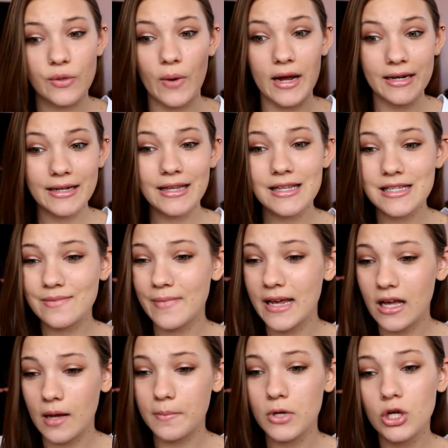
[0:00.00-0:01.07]
So I need this
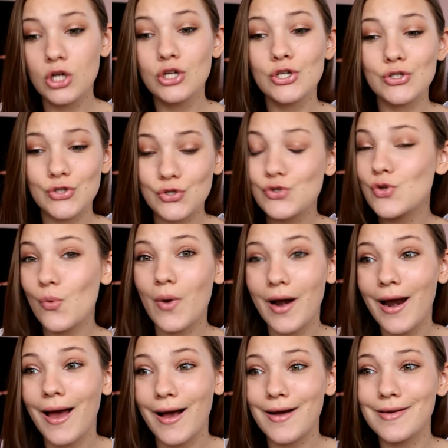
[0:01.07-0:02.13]
makeup to
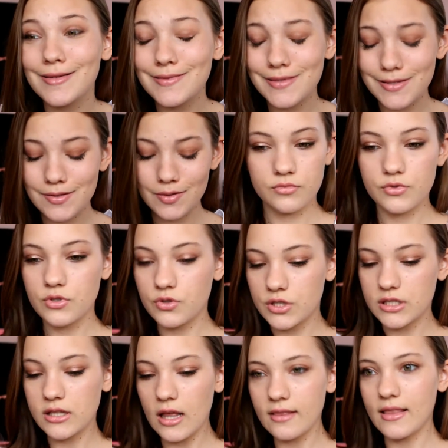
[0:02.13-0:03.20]
last. So
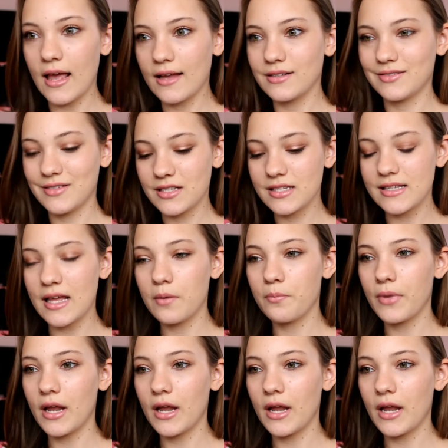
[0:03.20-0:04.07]
just let that sit.